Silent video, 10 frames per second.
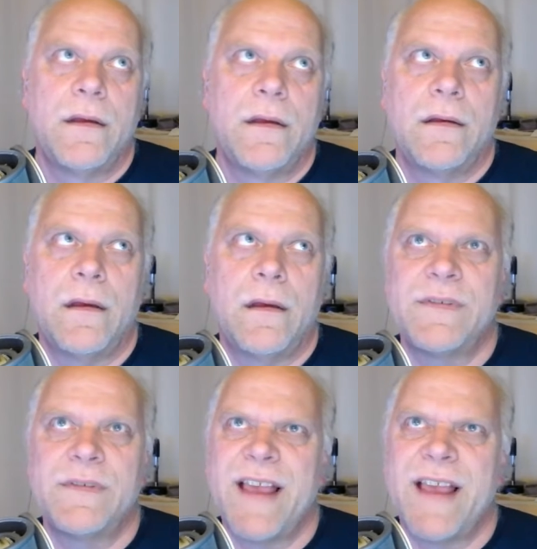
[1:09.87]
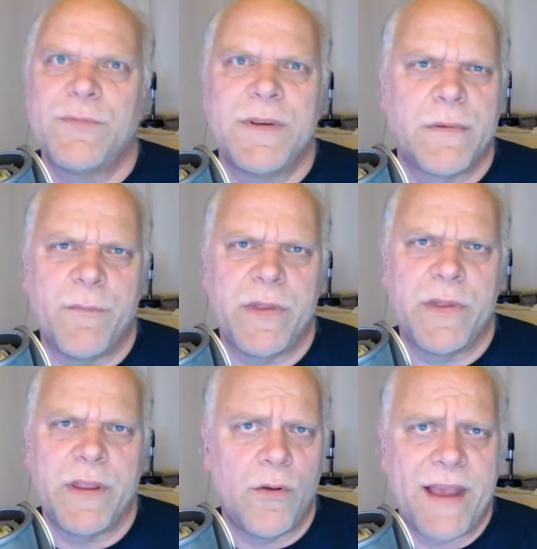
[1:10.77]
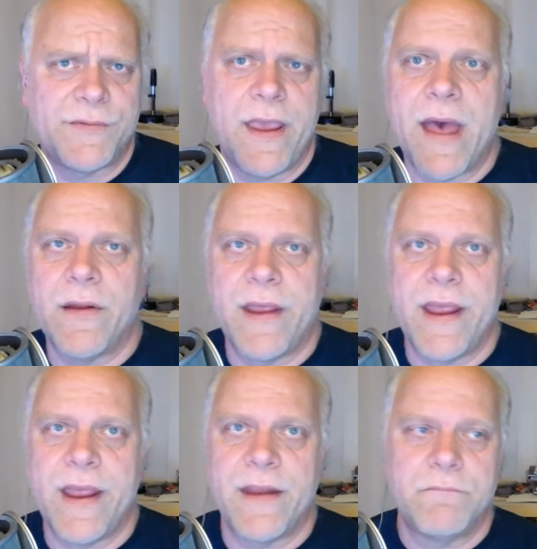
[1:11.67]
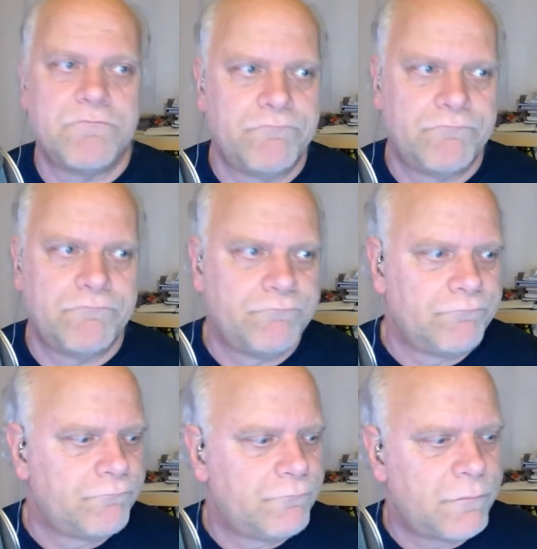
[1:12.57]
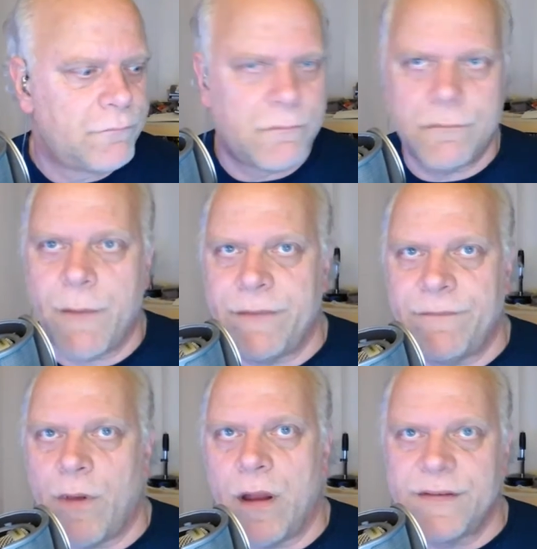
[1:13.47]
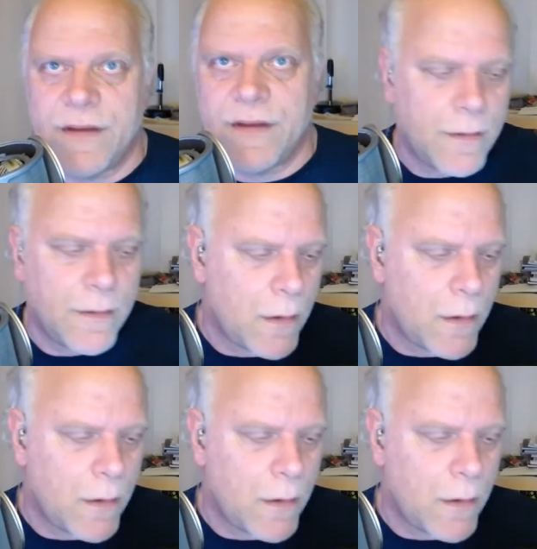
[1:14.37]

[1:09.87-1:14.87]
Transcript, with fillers: That oh, was last week sometime when the Gold Master came out, and that went flawlessly.